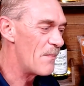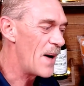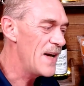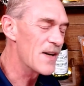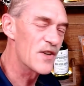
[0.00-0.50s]

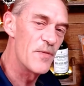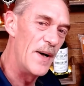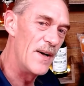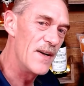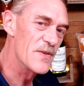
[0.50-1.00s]

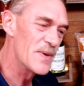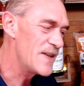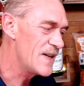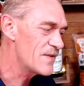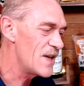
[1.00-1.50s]
experience with
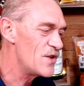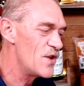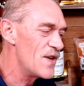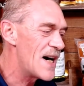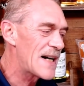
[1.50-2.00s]
this is you're
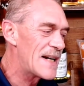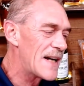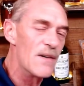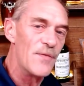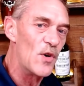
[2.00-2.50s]
not going to
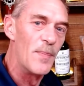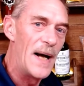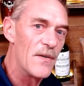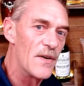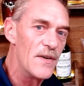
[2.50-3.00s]
get a full
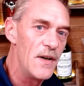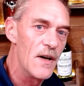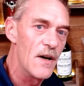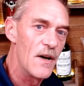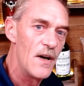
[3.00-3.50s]
pound on
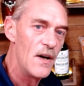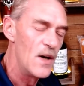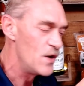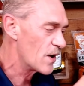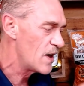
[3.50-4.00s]
here.
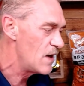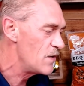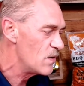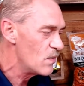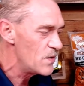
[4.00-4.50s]
You're going
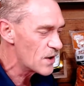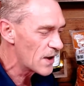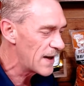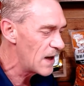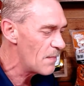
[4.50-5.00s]
to
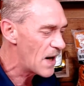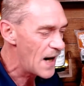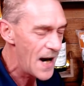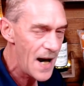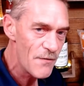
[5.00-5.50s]
get about a
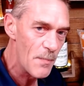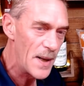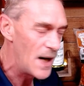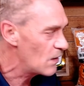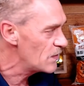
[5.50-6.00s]
half a
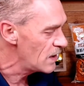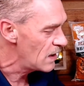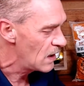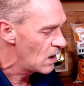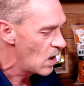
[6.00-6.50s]
pound
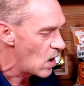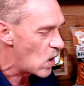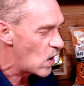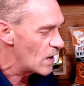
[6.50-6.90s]
on